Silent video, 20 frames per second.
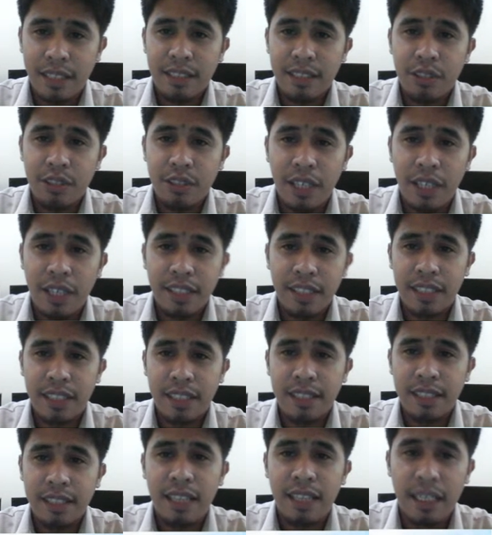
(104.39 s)

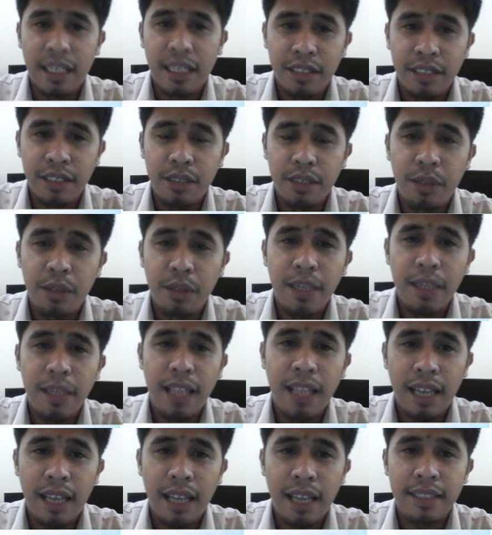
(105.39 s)
charges undergoing
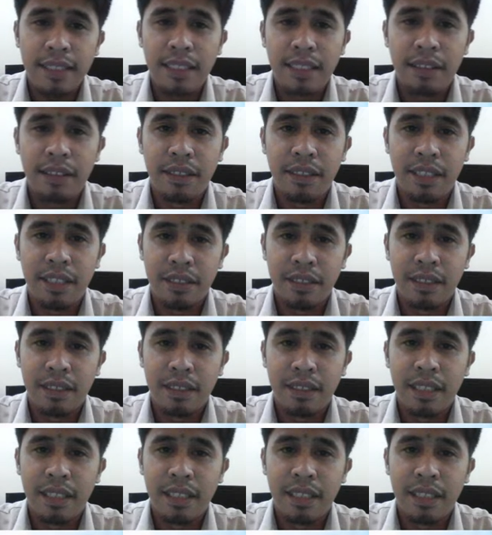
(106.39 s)
acceleration,